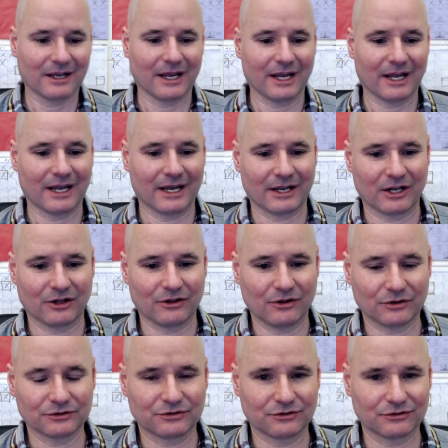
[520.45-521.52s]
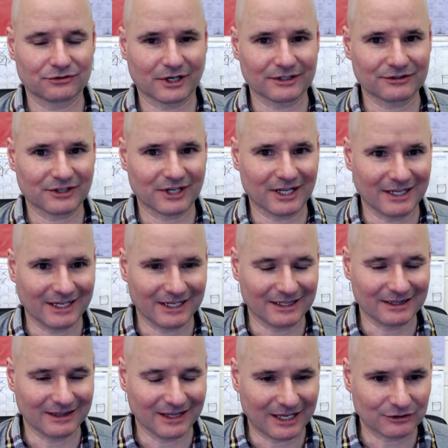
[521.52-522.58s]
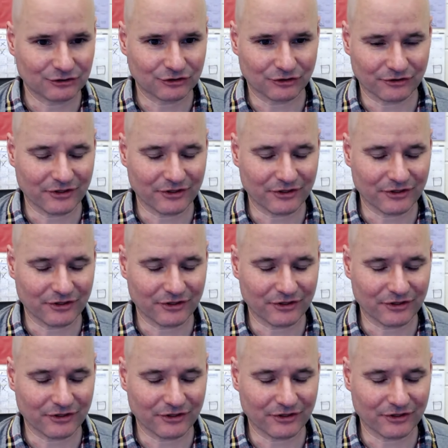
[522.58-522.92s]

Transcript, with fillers: And those who trust in the lesser